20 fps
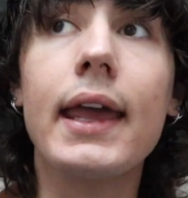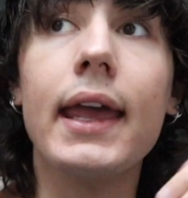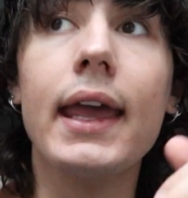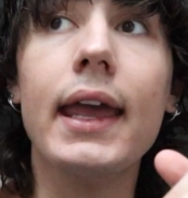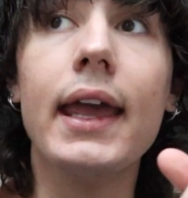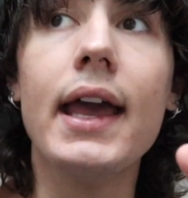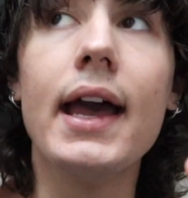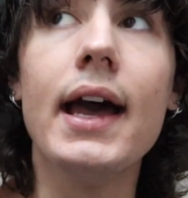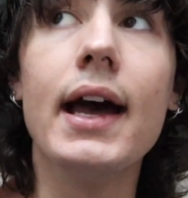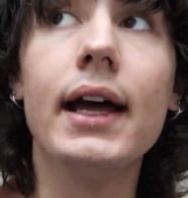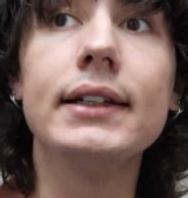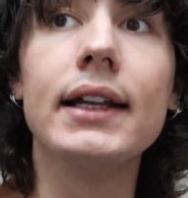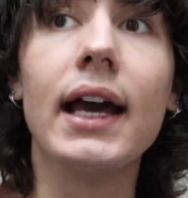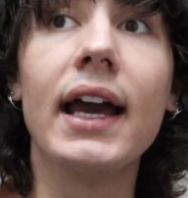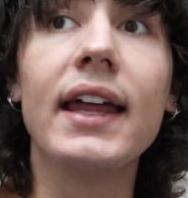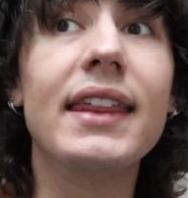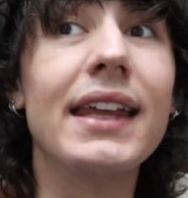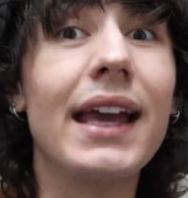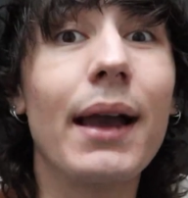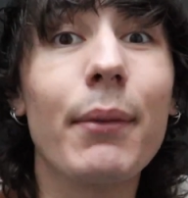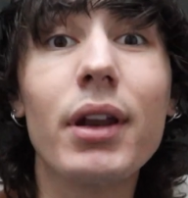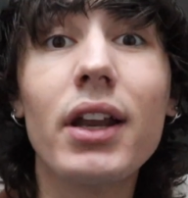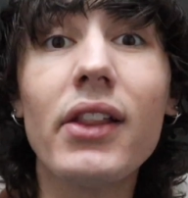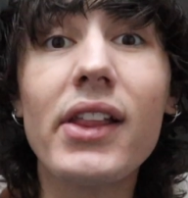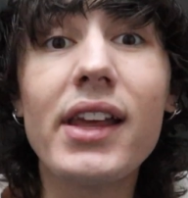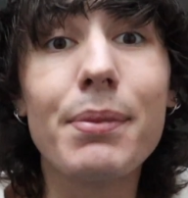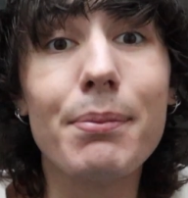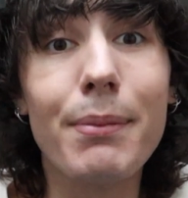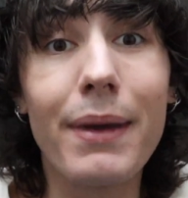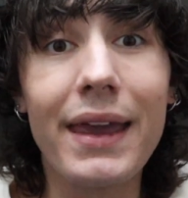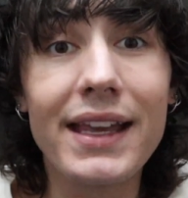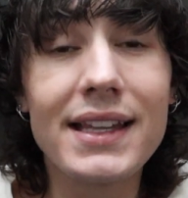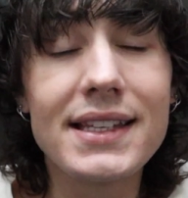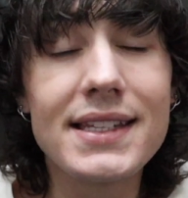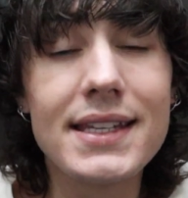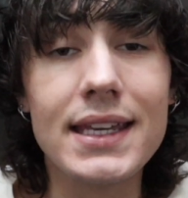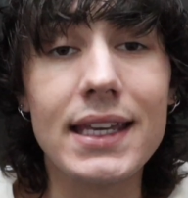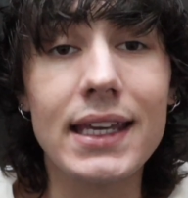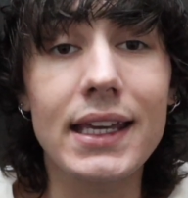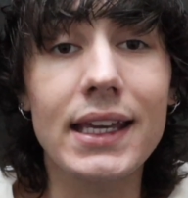and I think I'm gonna, like, make
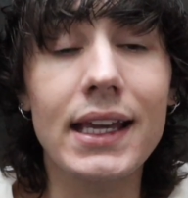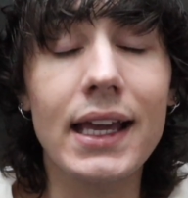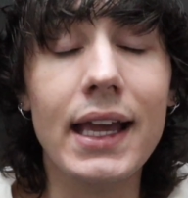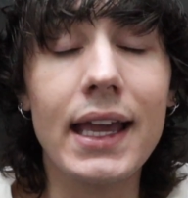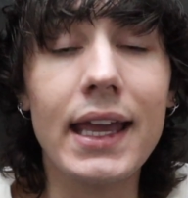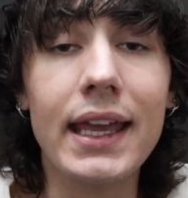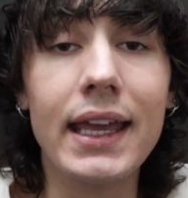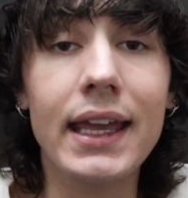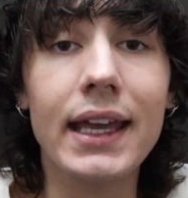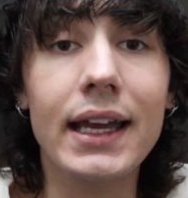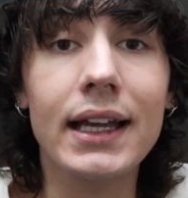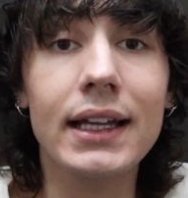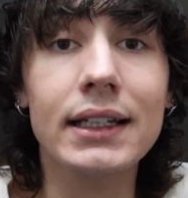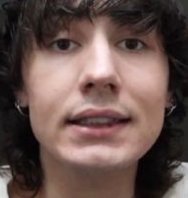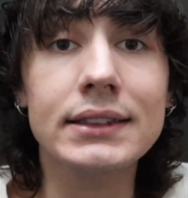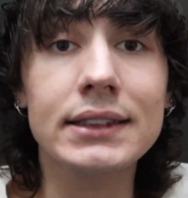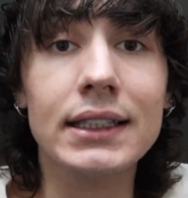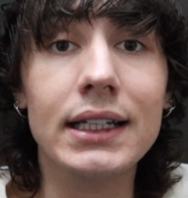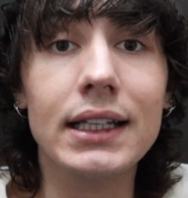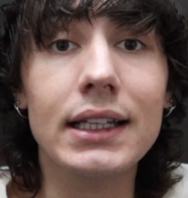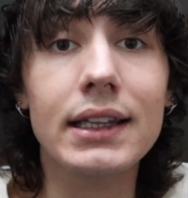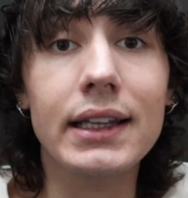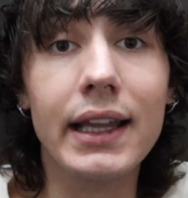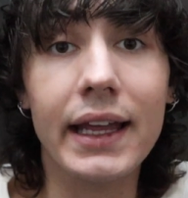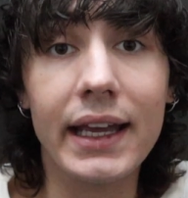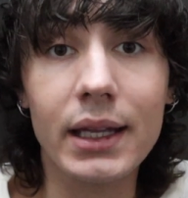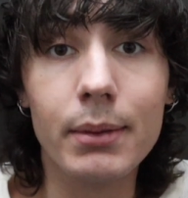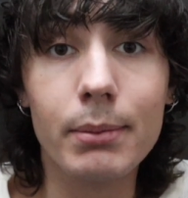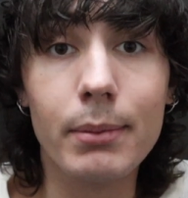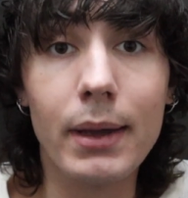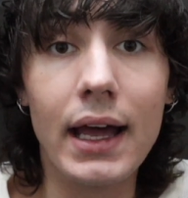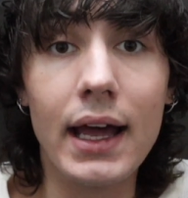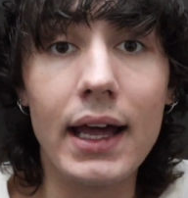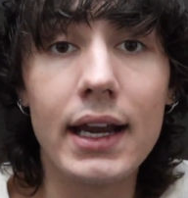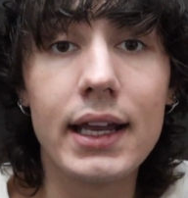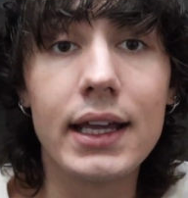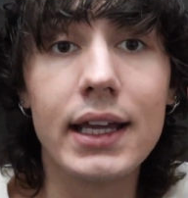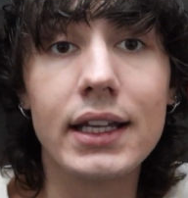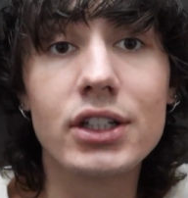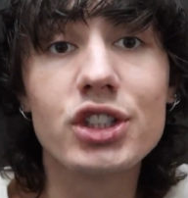tea and lay in
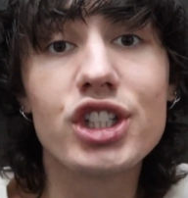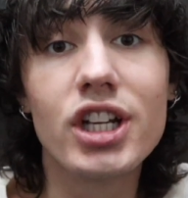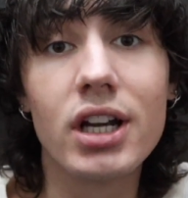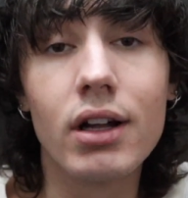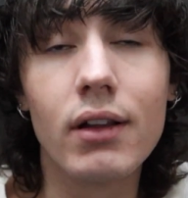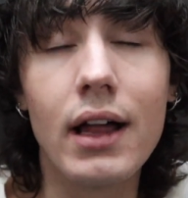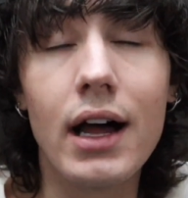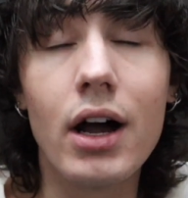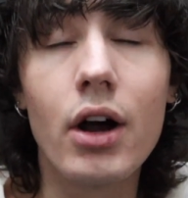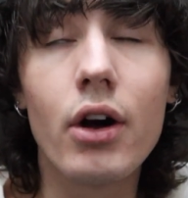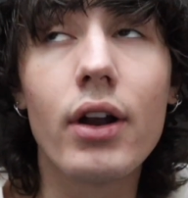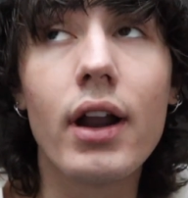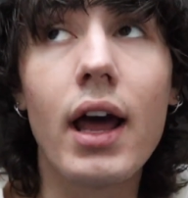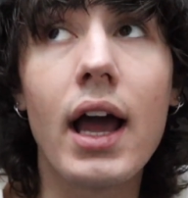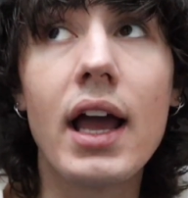bed and chill out.